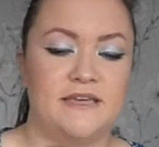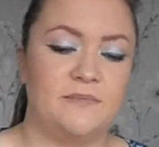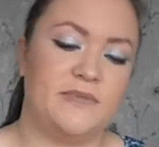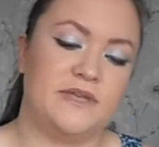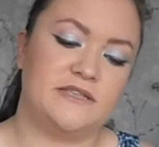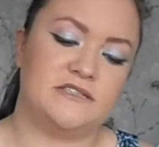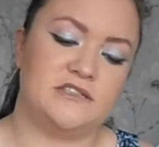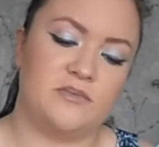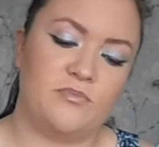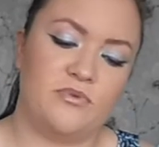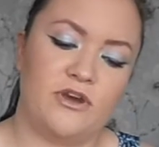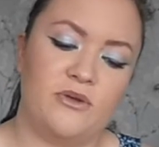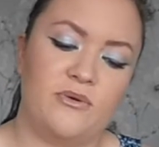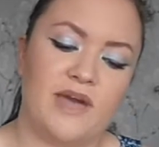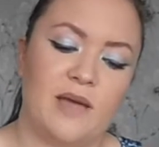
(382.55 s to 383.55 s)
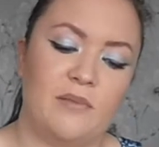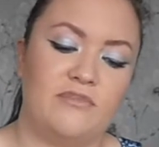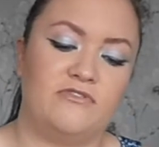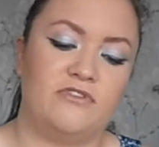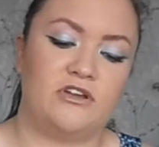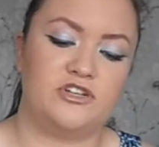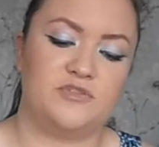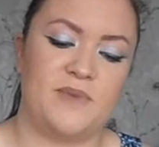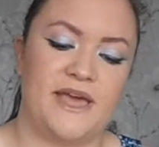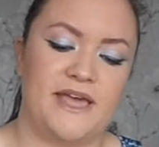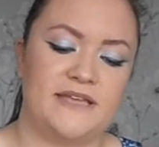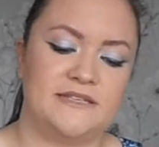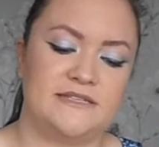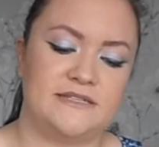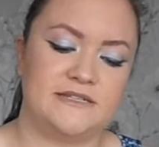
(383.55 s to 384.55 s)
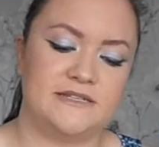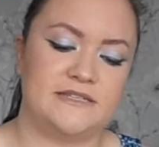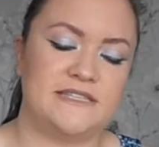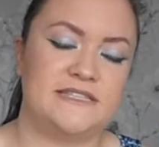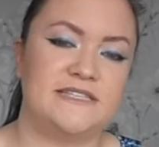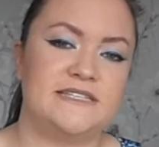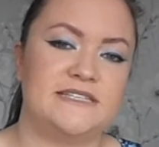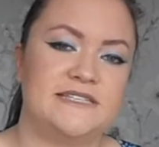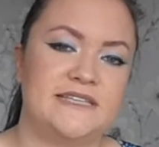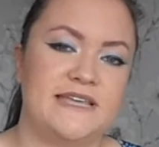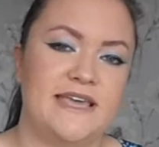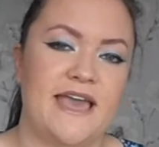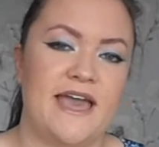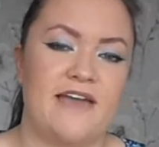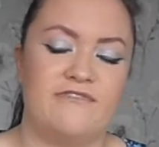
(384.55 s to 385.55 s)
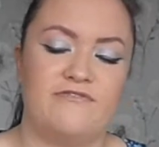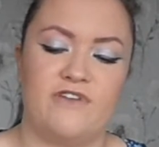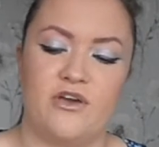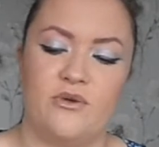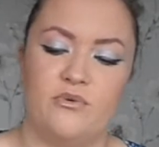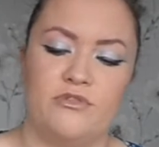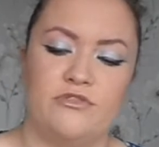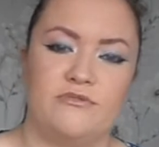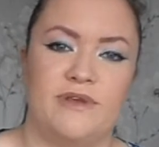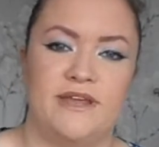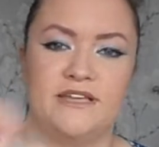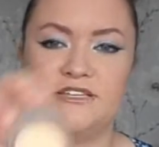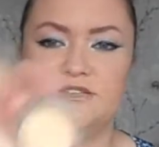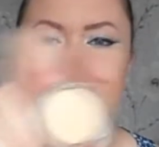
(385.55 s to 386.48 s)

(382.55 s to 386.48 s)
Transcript: It's the Pro Camouflage Paste. This is CF03,